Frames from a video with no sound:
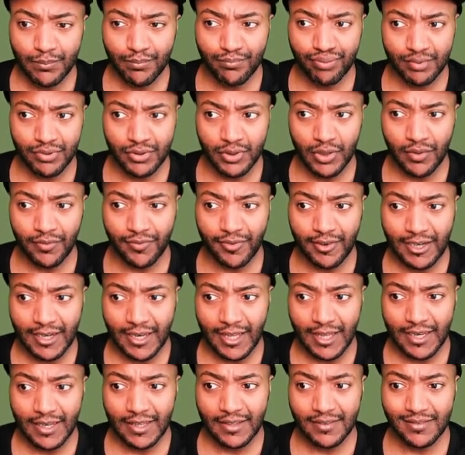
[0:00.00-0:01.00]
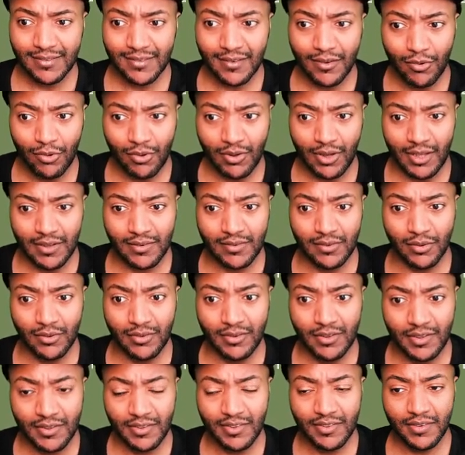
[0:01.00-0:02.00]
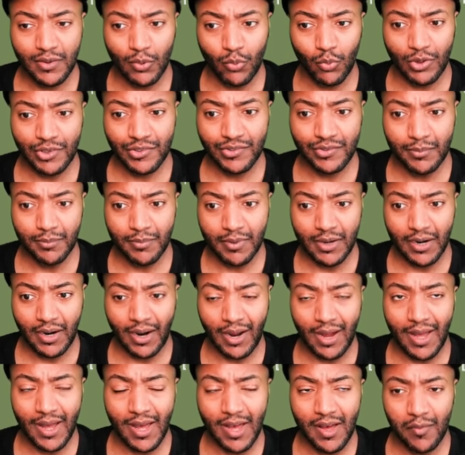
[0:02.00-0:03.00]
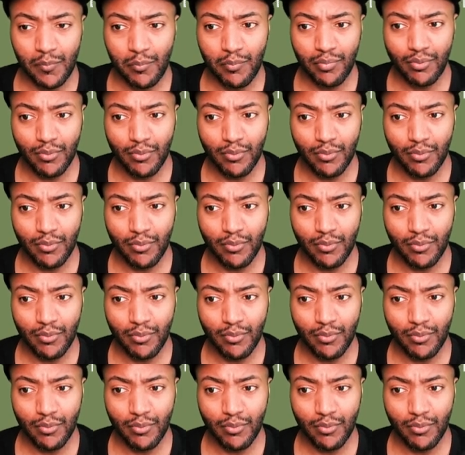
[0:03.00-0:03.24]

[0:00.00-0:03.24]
Bruno Fernandes. Okay, so this is the question mark I have.